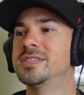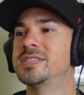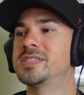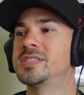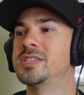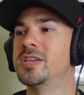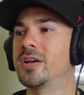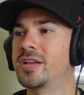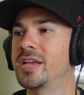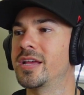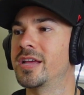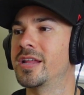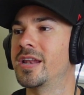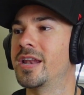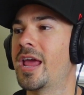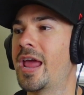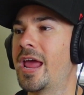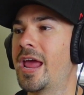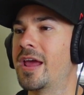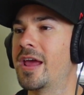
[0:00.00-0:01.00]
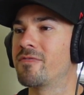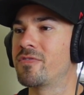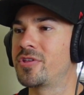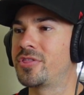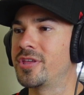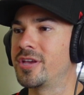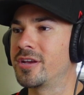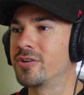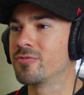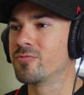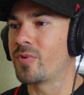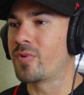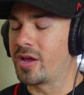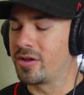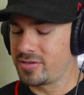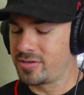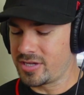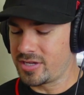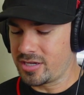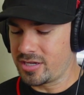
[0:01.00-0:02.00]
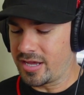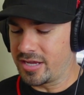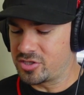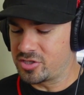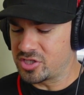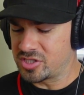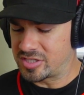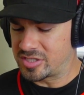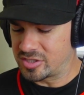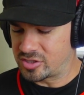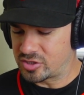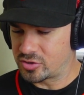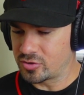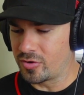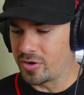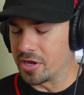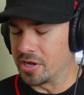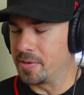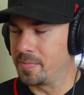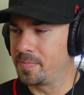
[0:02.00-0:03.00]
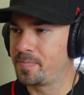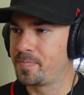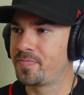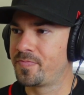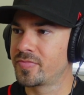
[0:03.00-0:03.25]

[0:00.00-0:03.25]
suck in everything around it and just destroy it.